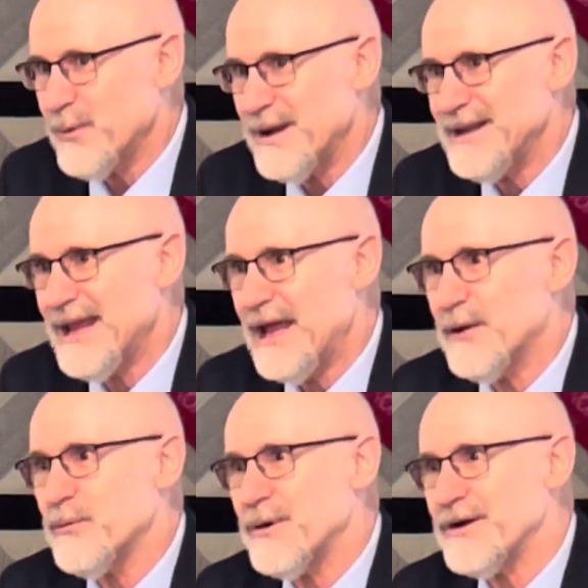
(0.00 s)
when they
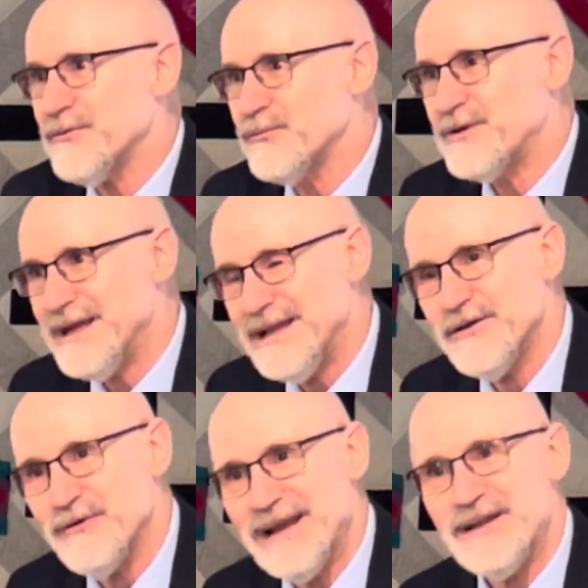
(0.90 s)
were
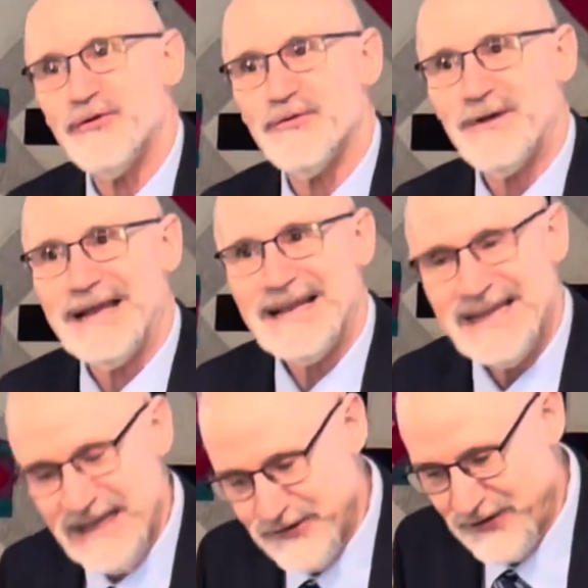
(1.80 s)
getting ready to
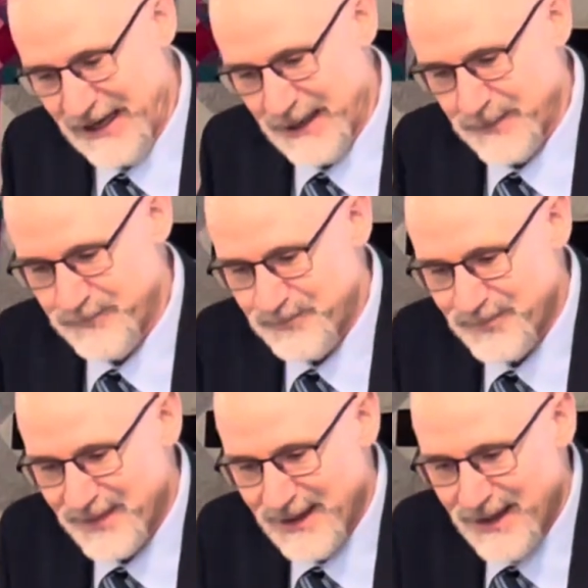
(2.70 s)
release him,
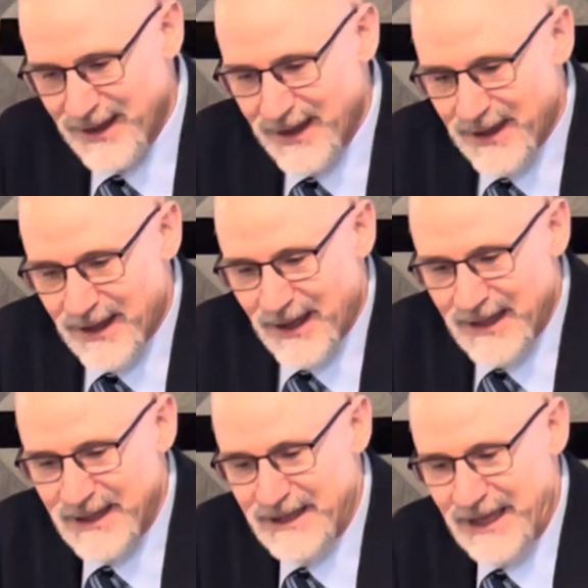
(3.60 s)

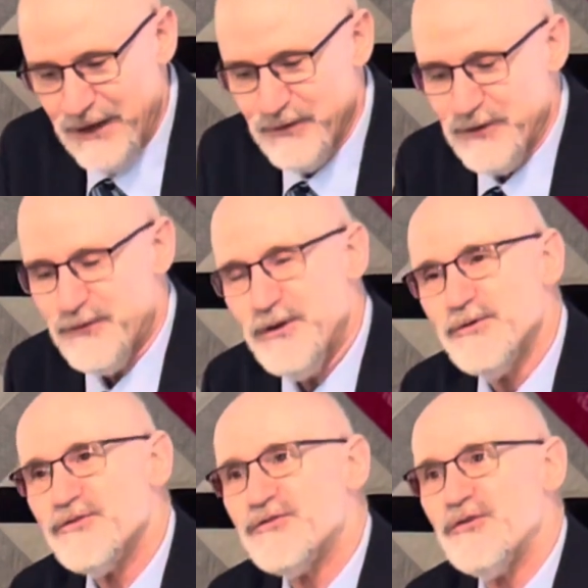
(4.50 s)
he
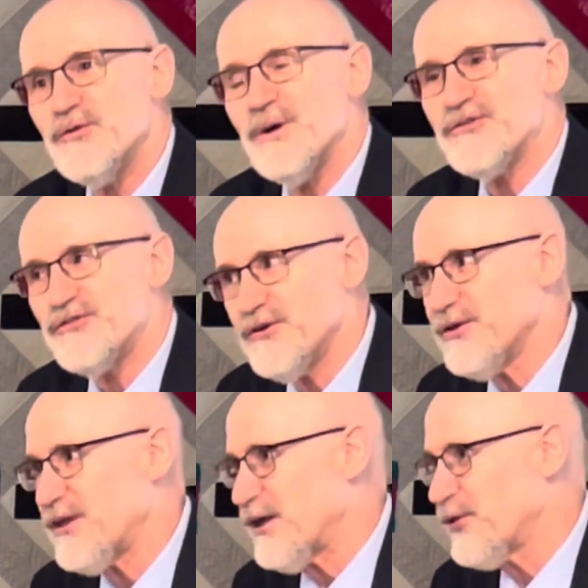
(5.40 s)
refused to
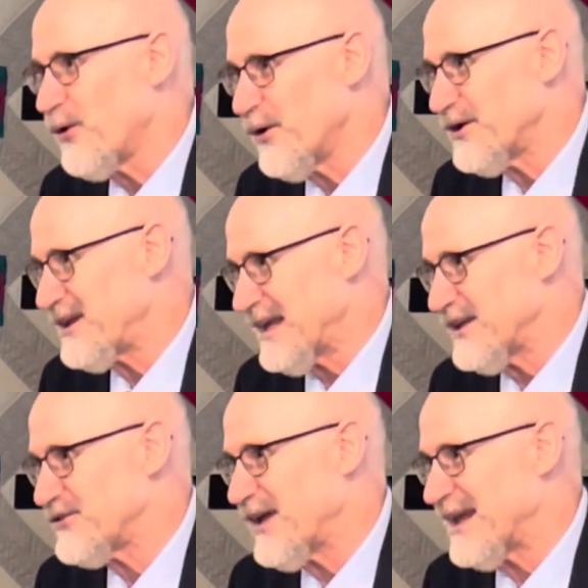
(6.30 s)
assure the
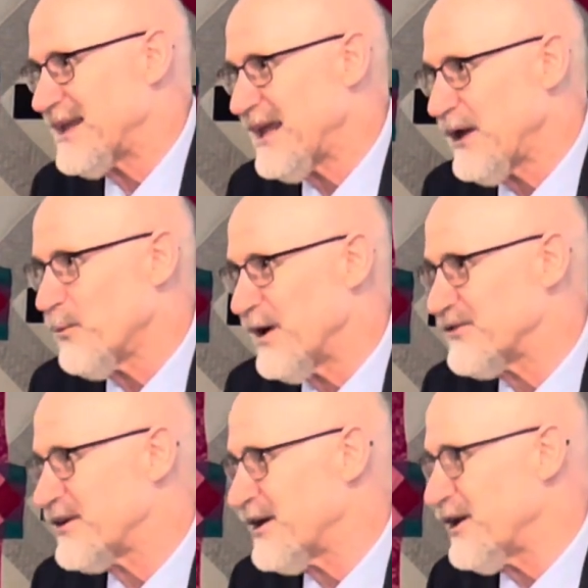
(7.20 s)
authorities that he
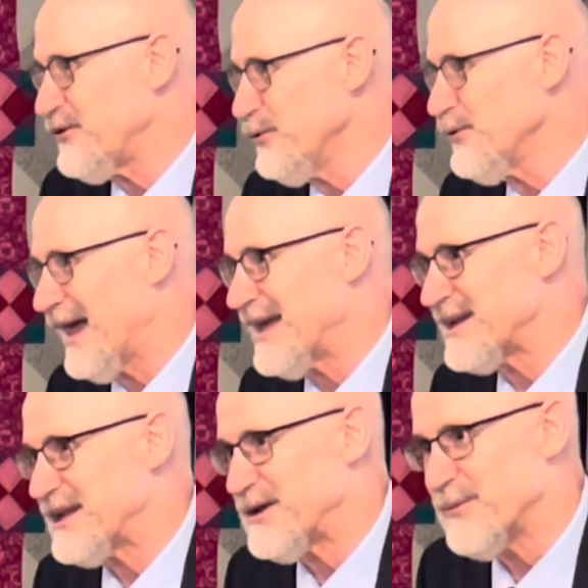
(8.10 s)
wasn't going to do that
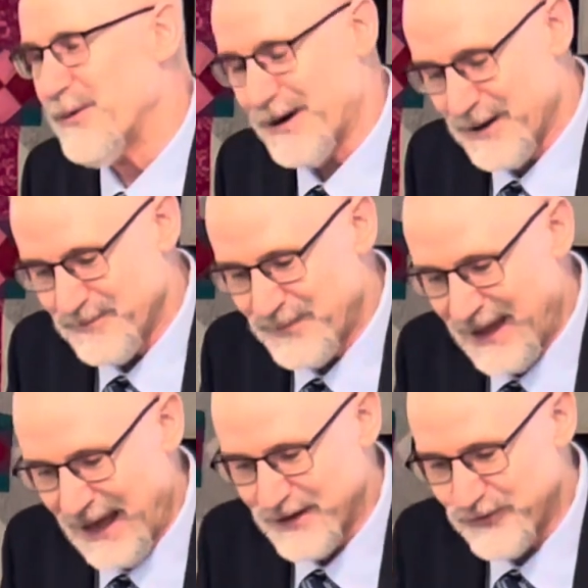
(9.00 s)
anymore.
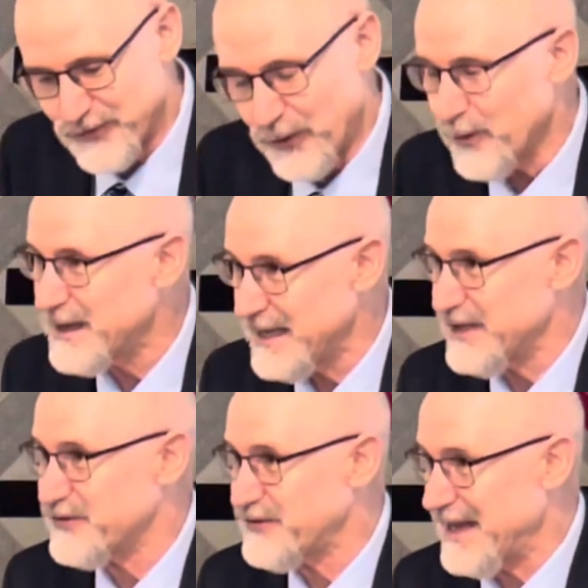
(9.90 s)
And so
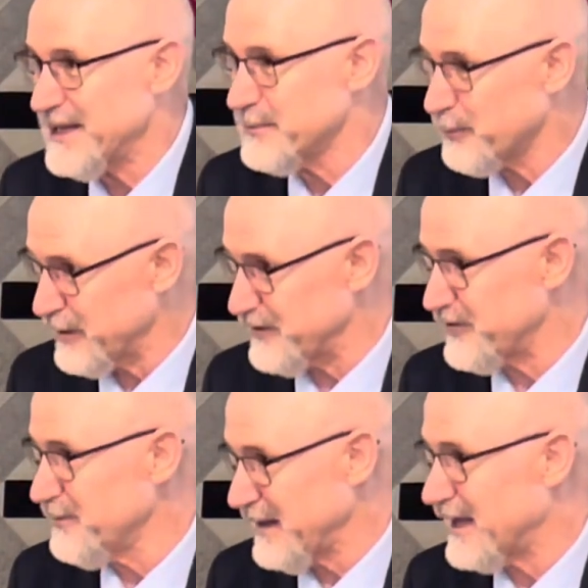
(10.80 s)
he stayed in
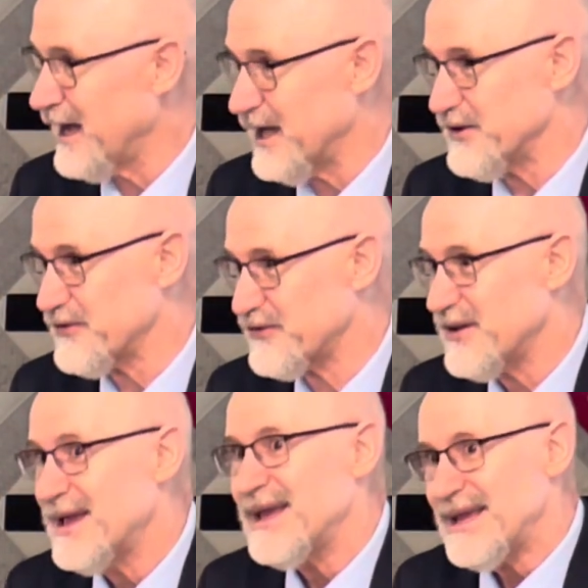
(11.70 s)
prison because
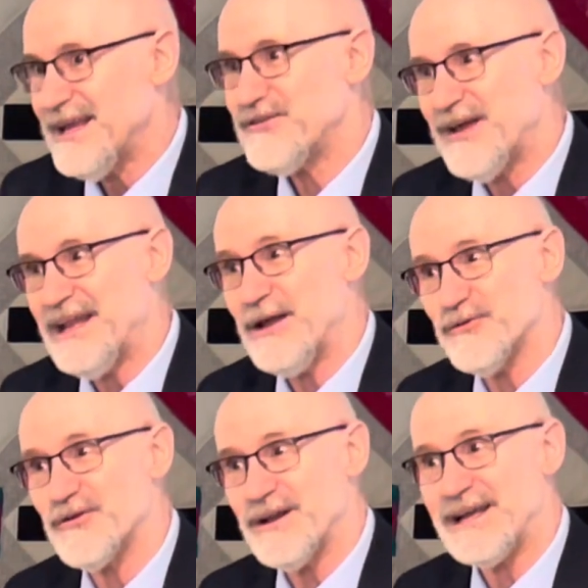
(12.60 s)
he said he
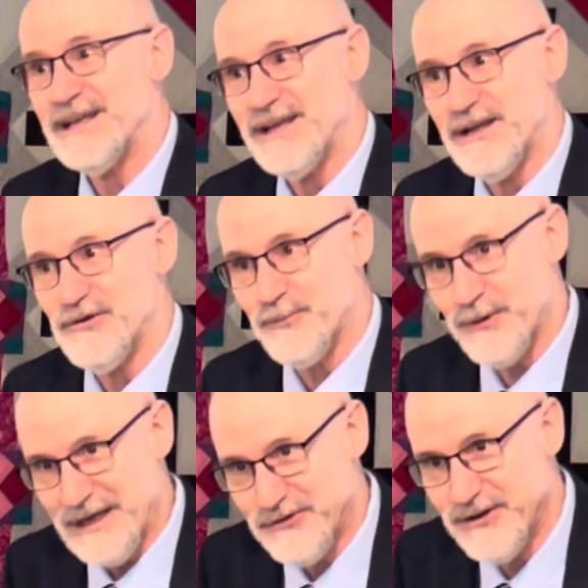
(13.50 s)
was going to continue
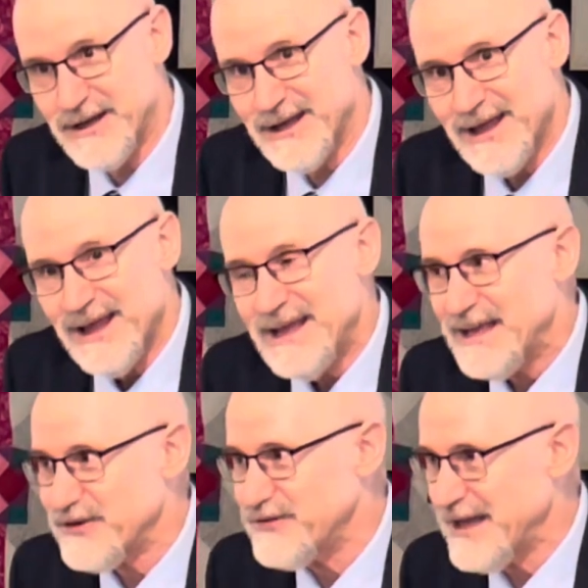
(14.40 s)
preaching.
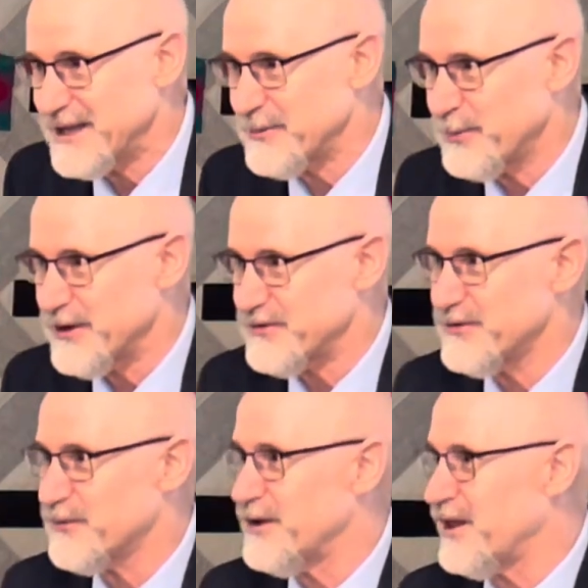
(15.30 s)
He stayed in
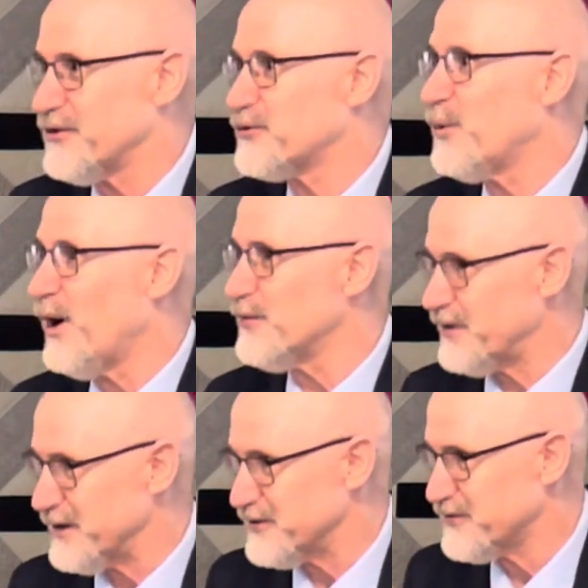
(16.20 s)
prison for another
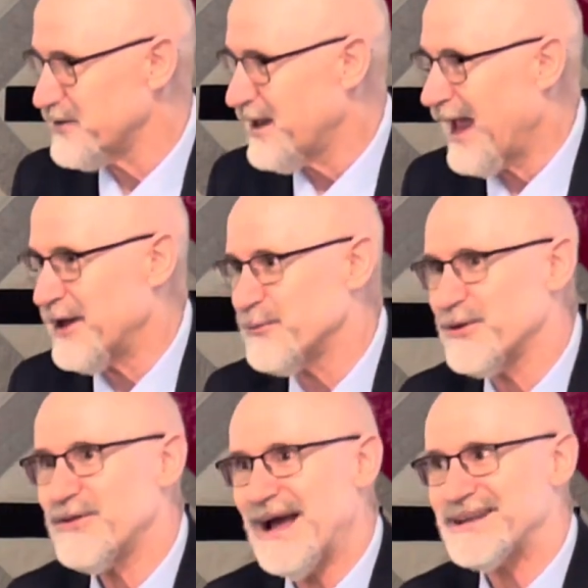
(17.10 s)
12 years. And
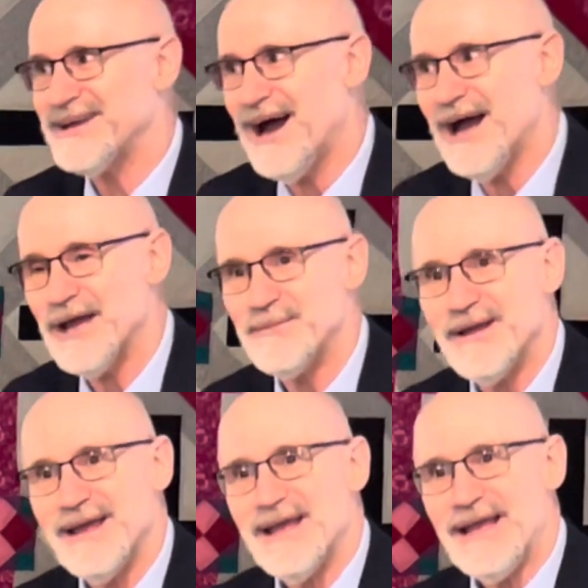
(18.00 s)
with that time,
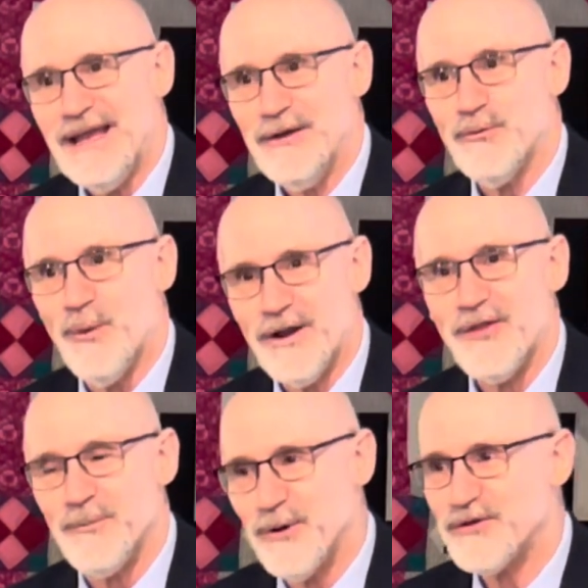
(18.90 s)
one
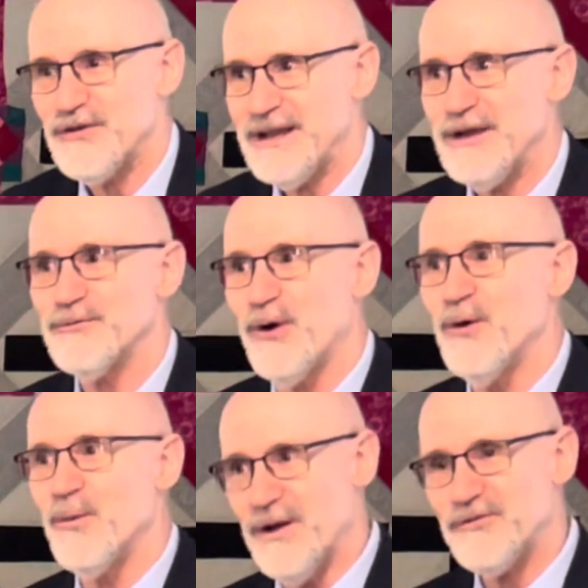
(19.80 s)
of the books that he
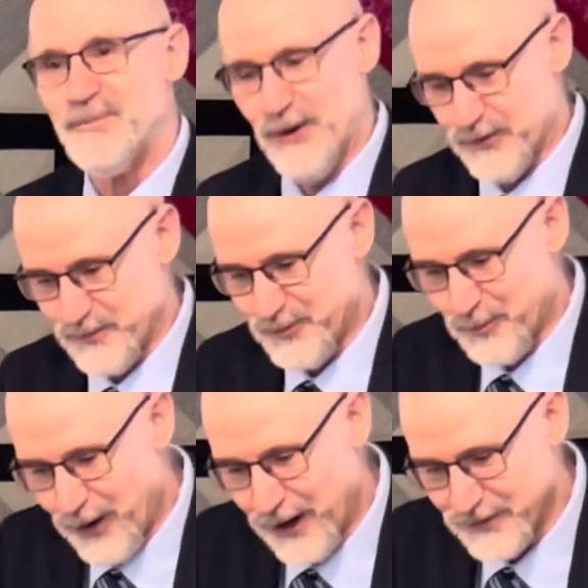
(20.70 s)
wrote was Pilgrim's
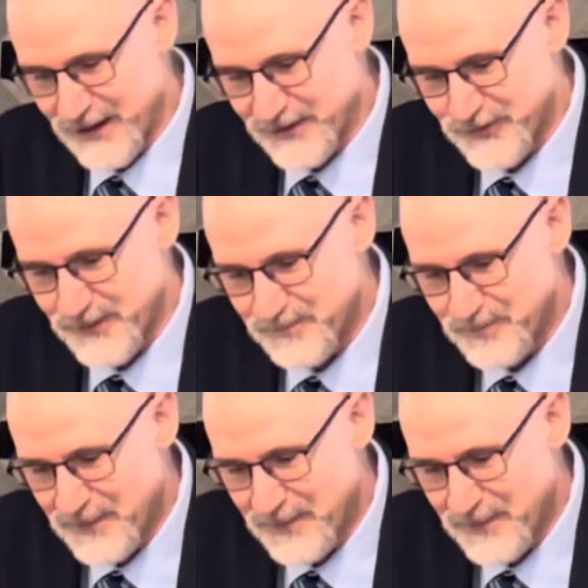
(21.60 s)
Progress.